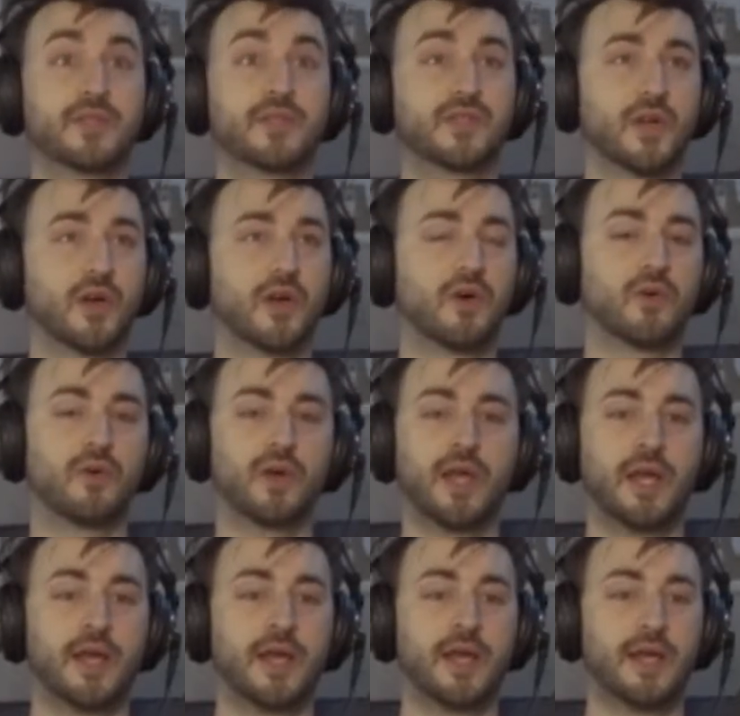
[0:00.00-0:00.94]
So
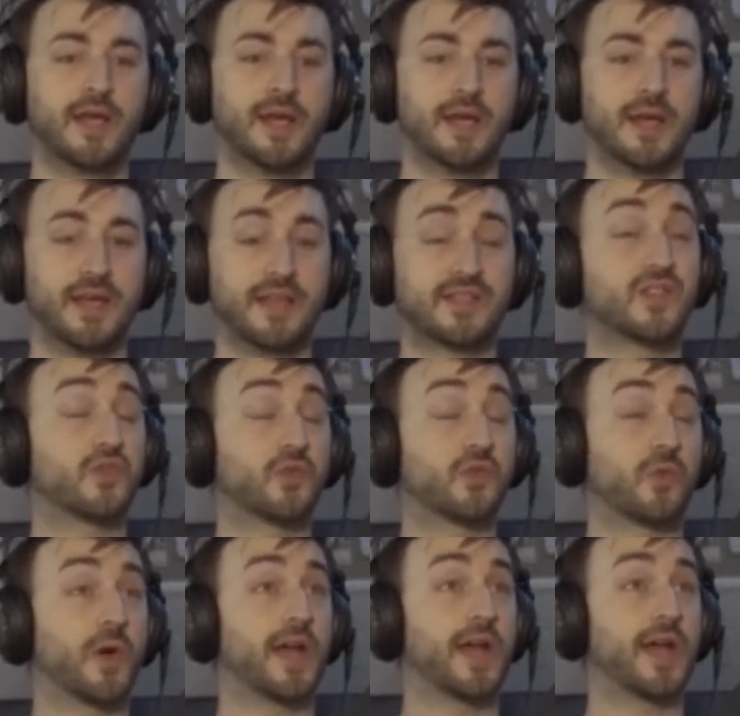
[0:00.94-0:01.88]
it's
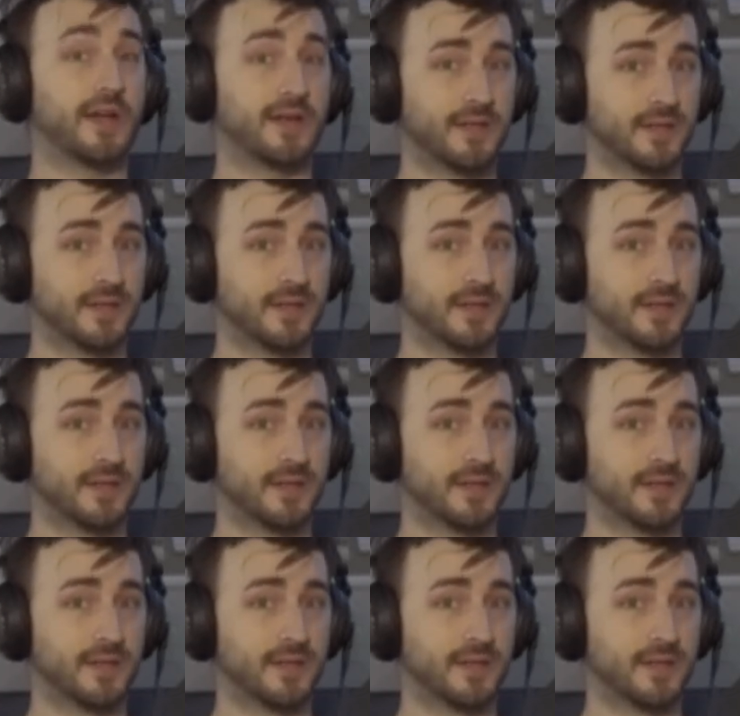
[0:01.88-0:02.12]
great.